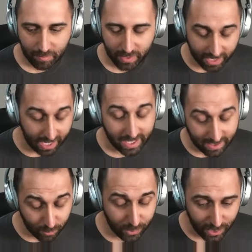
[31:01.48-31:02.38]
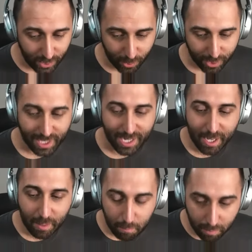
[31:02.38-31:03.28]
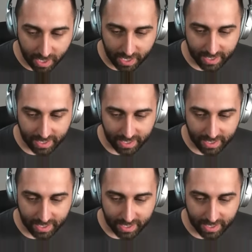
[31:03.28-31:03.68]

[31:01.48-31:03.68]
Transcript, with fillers: again, it's really dorky, but